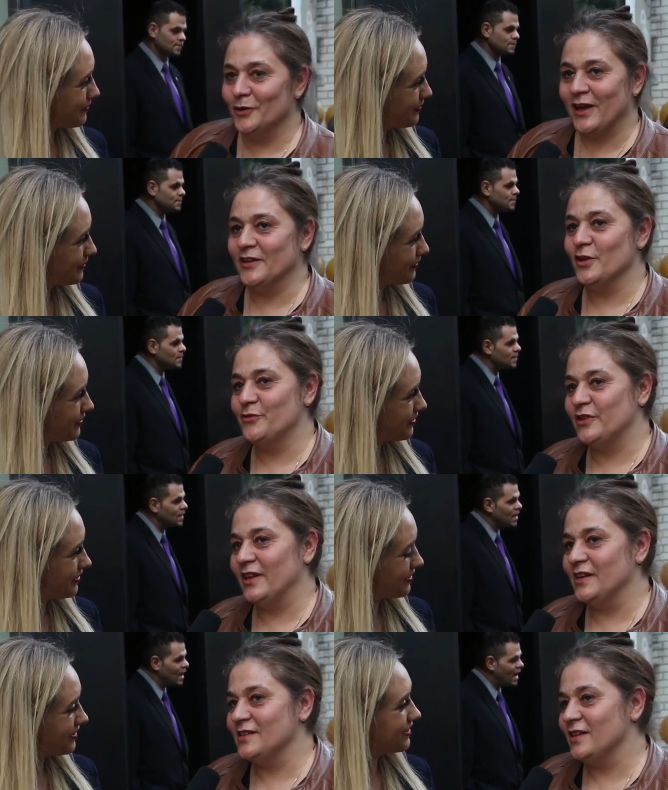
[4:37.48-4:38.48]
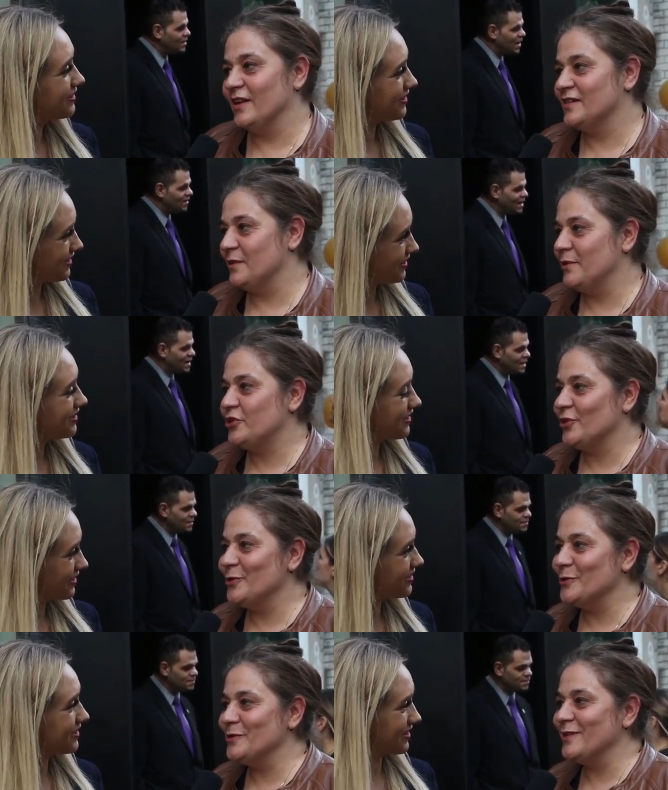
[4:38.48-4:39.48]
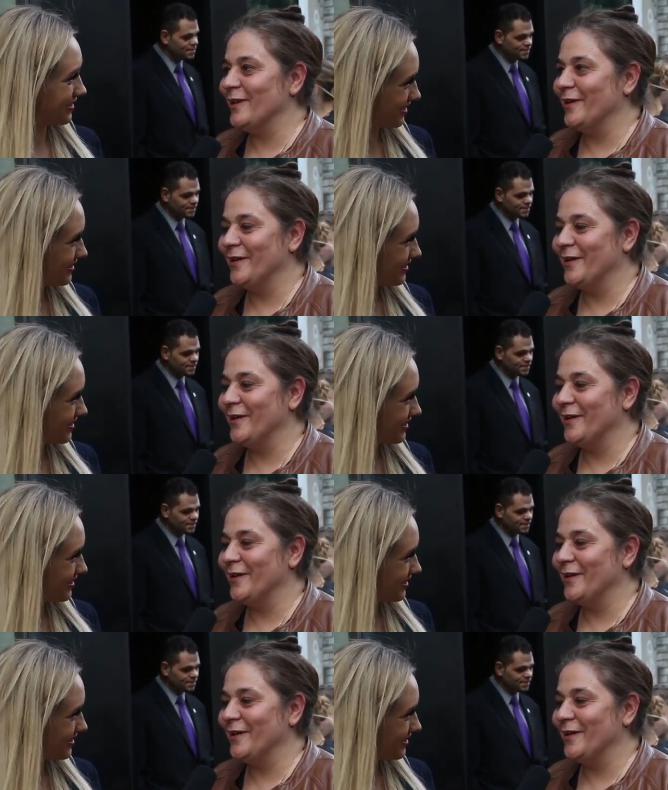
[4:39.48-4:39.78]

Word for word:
Speaker 1: all kinds of things, uh, exhibitions. Uh,